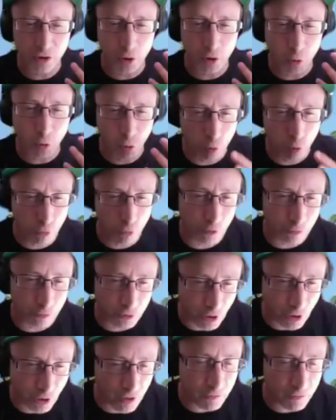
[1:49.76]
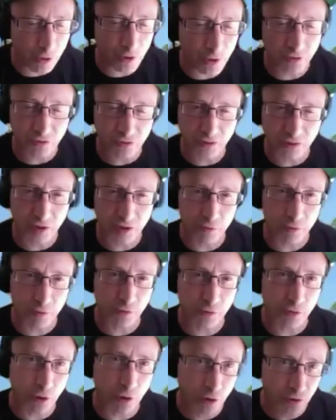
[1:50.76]
all right. The diversity of the
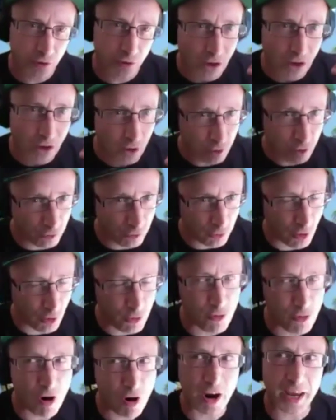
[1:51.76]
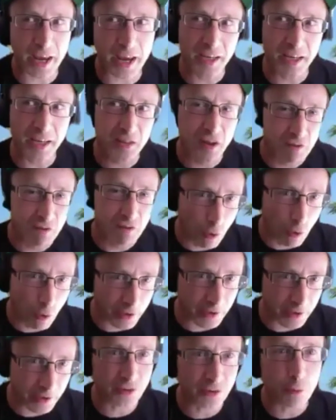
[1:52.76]
songs, songwriting, the
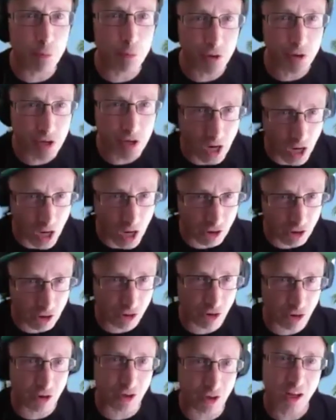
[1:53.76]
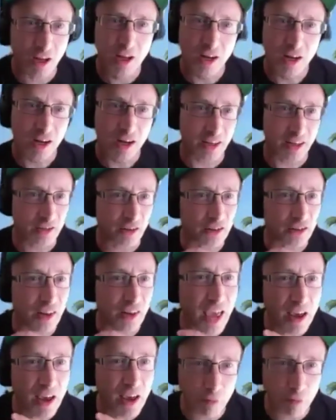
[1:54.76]
voice, the production, like just right.
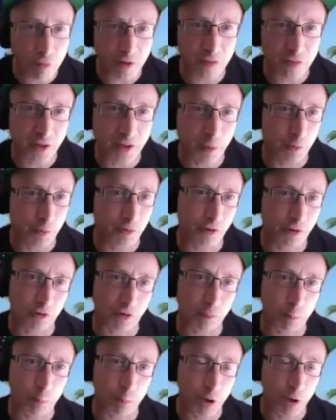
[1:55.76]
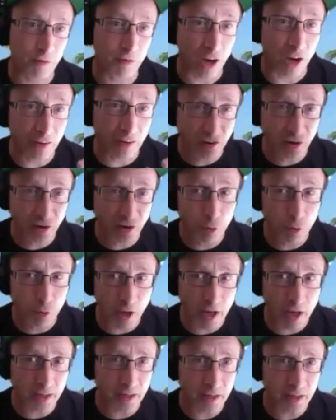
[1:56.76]
Everything was just perfect. I still
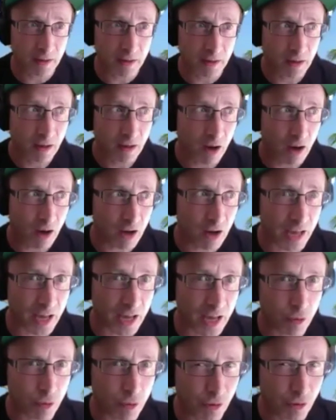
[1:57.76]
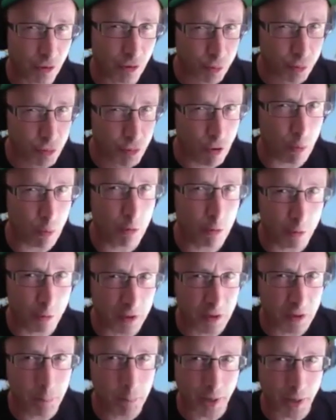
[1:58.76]
rate Arcandroid as probably
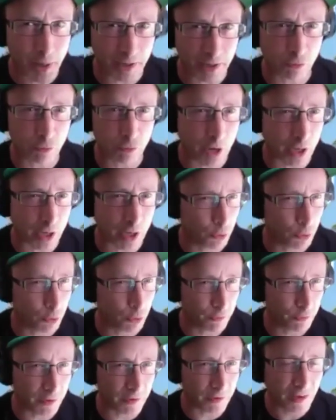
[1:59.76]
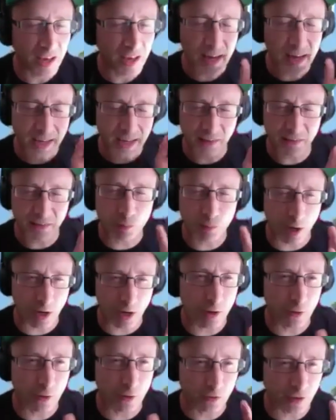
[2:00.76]
the best record of this. It's one of
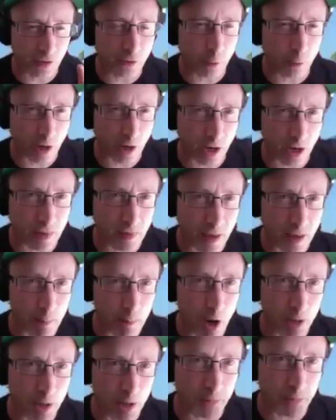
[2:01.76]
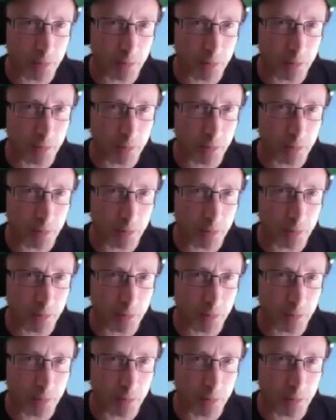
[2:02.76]
those things where there might be